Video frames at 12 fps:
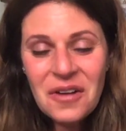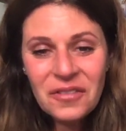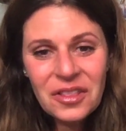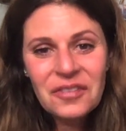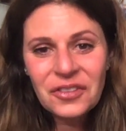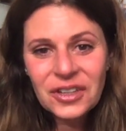
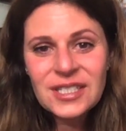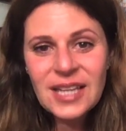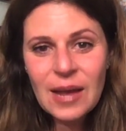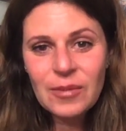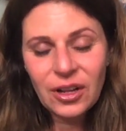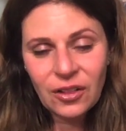for the first
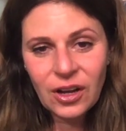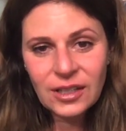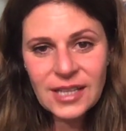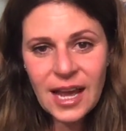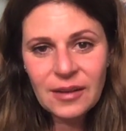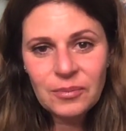time in a long
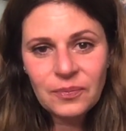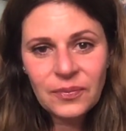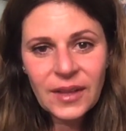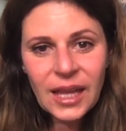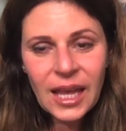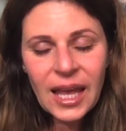time.
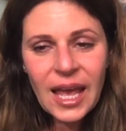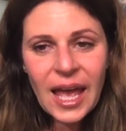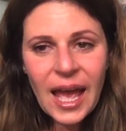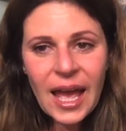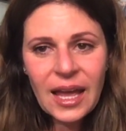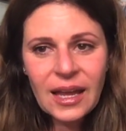
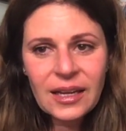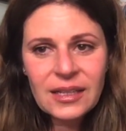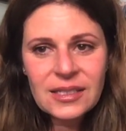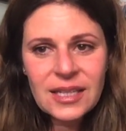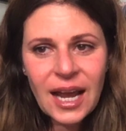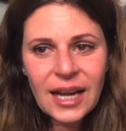
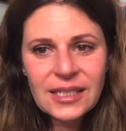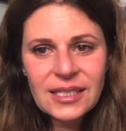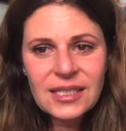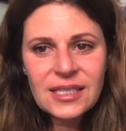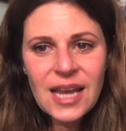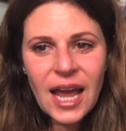And I,
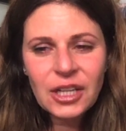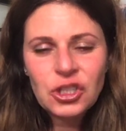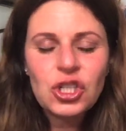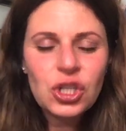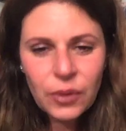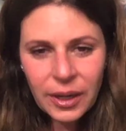I
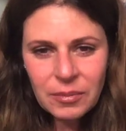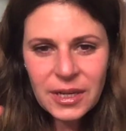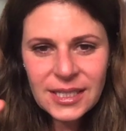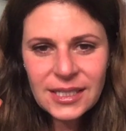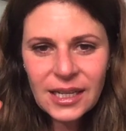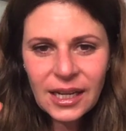knew I
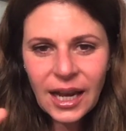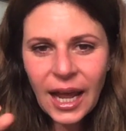missed it.